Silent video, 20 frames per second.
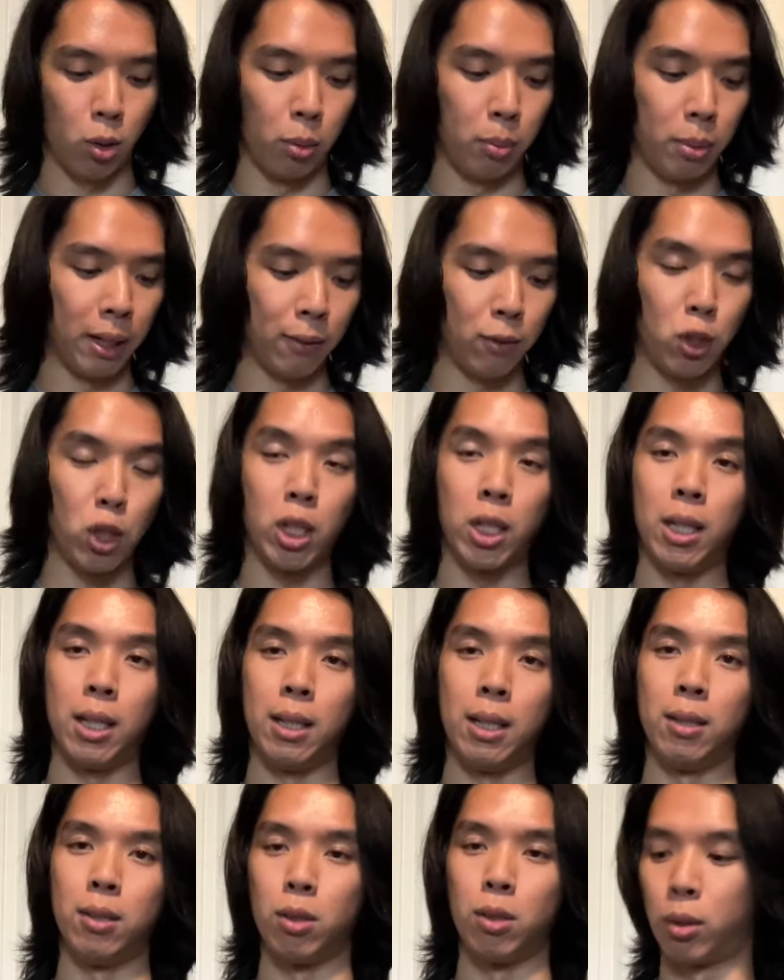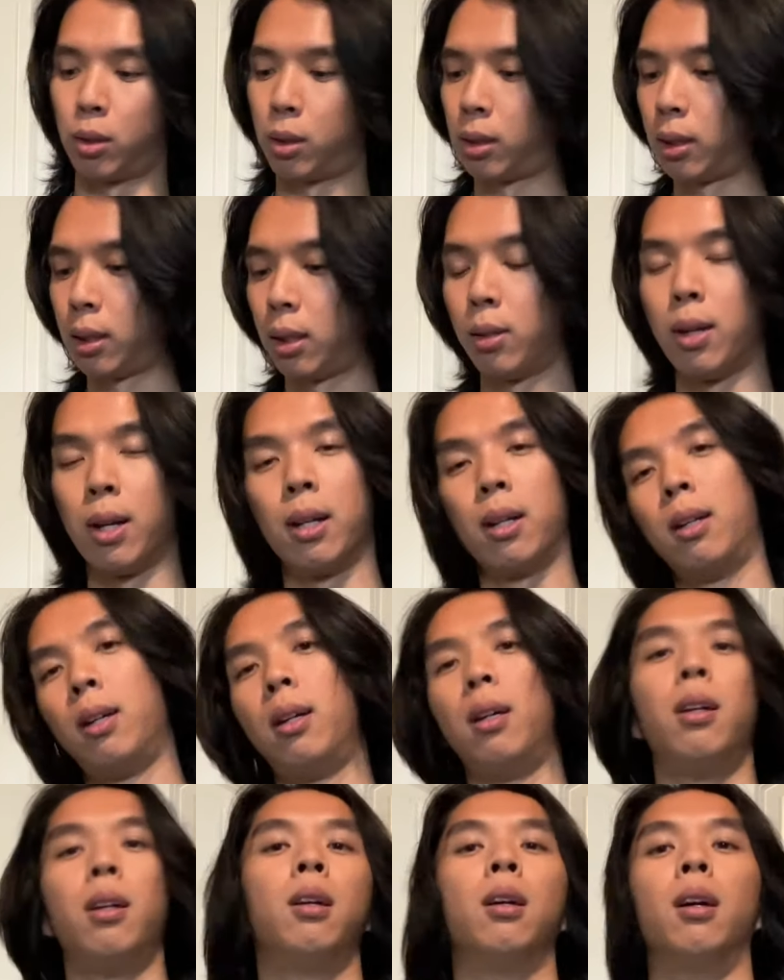BFG's, or, you know,
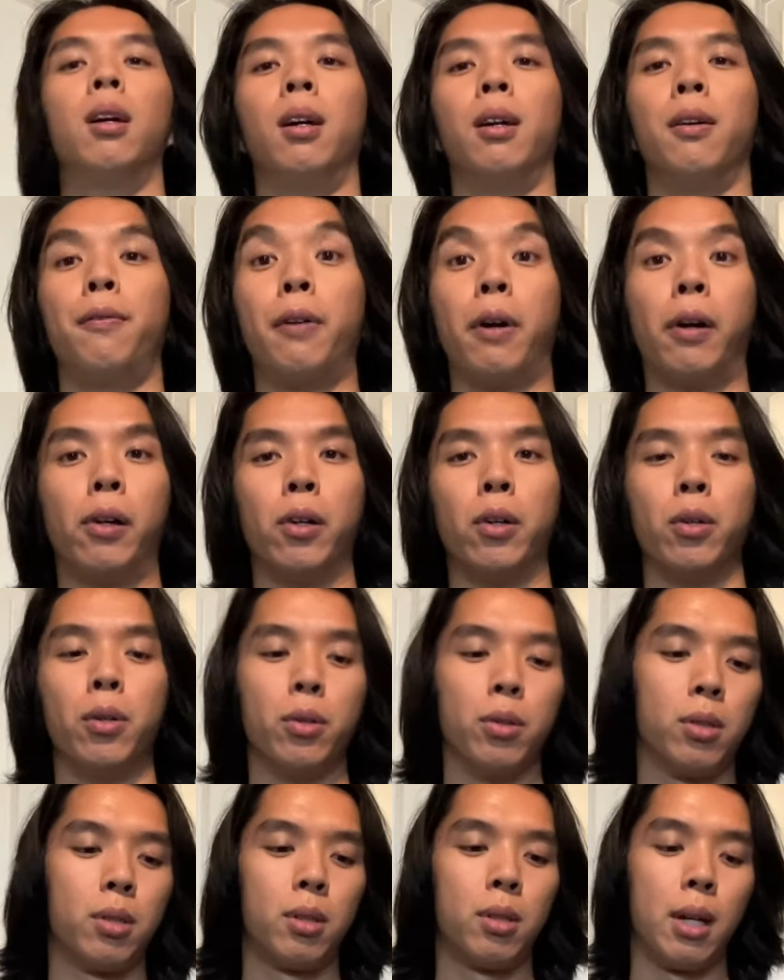Pharaoh's,